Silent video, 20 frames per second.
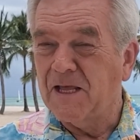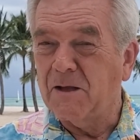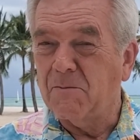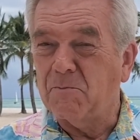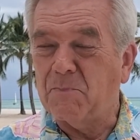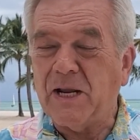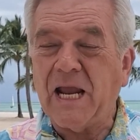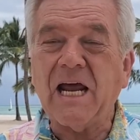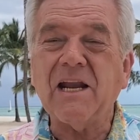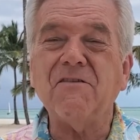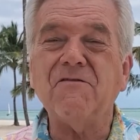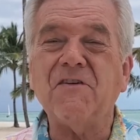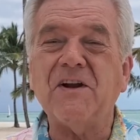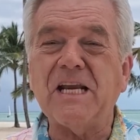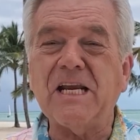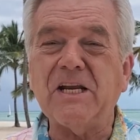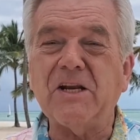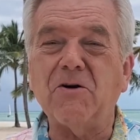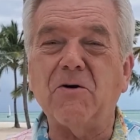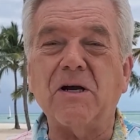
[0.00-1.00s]

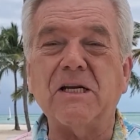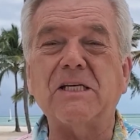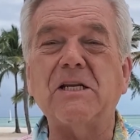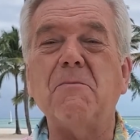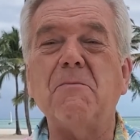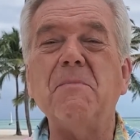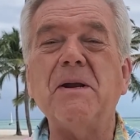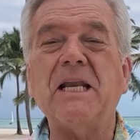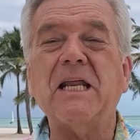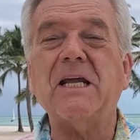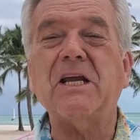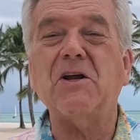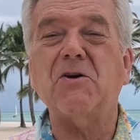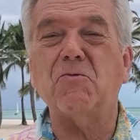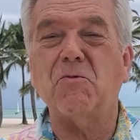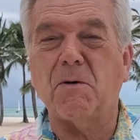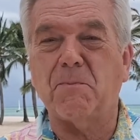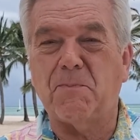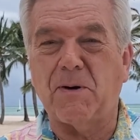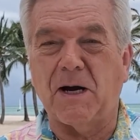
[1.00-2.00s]
Bienvenido a Dominican
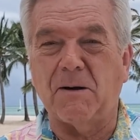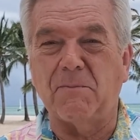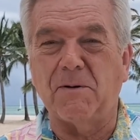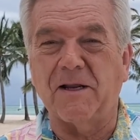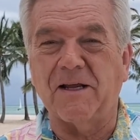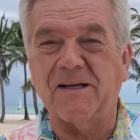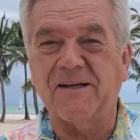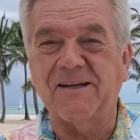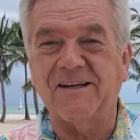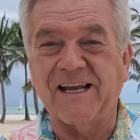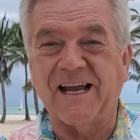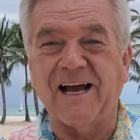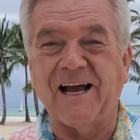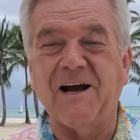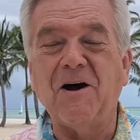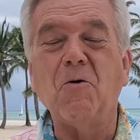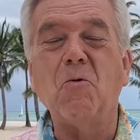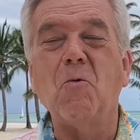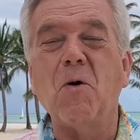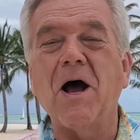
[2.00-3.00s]
Republic. Yeah,
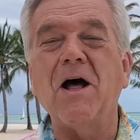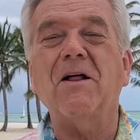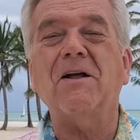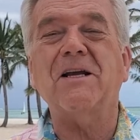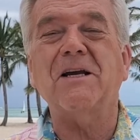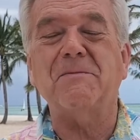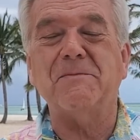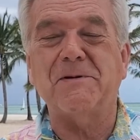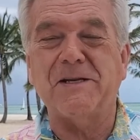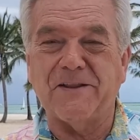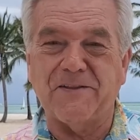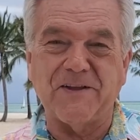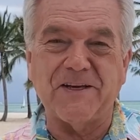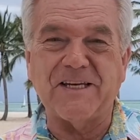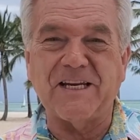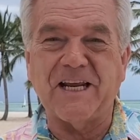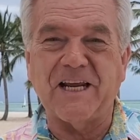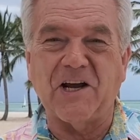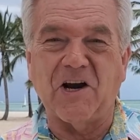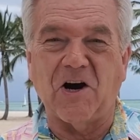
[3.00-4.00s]
welcome to the
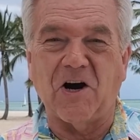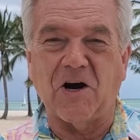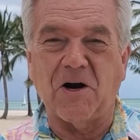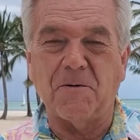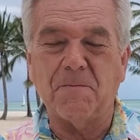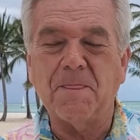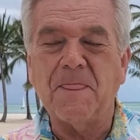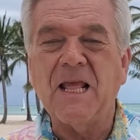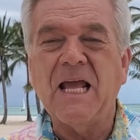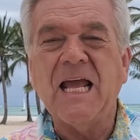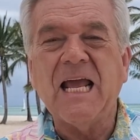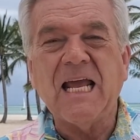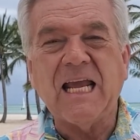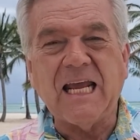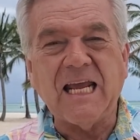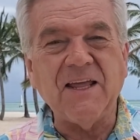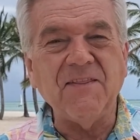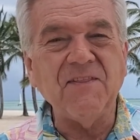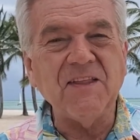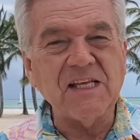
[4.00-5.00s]
DR.
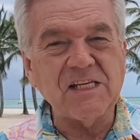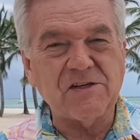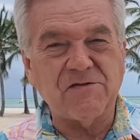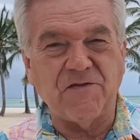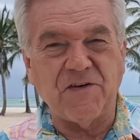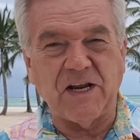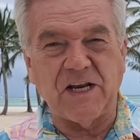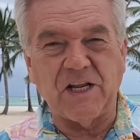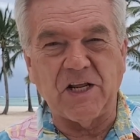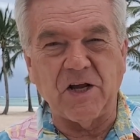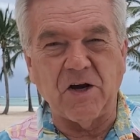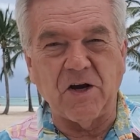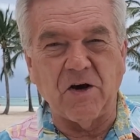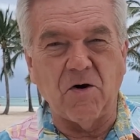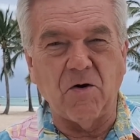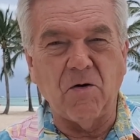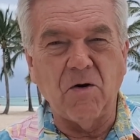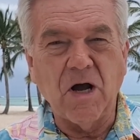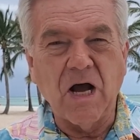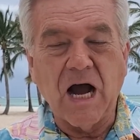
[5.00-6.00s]
In this
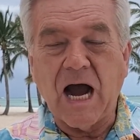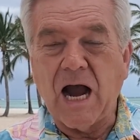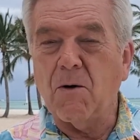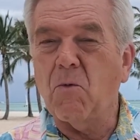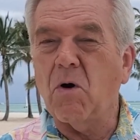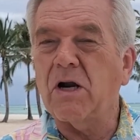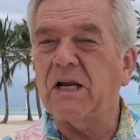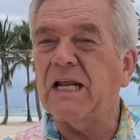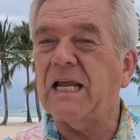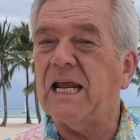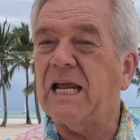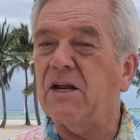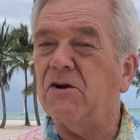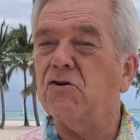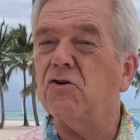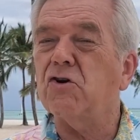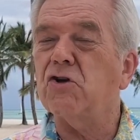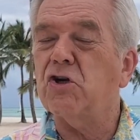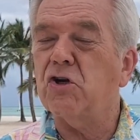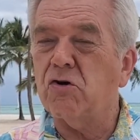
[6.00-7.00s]
video, I want to
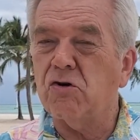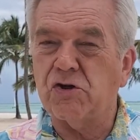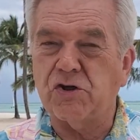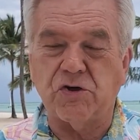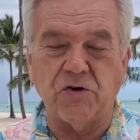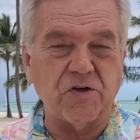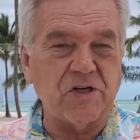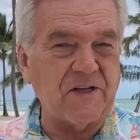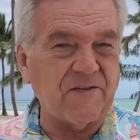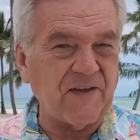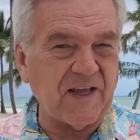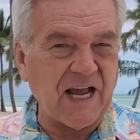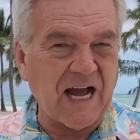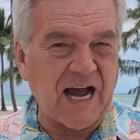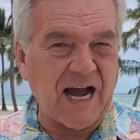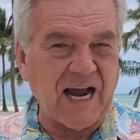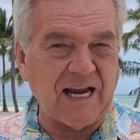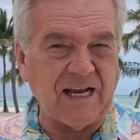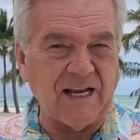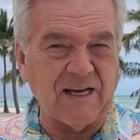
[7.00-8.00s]
introduce you to the
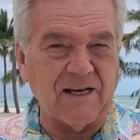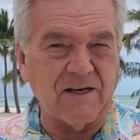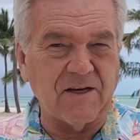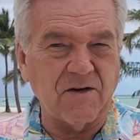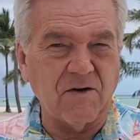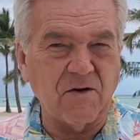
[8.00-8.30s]
island.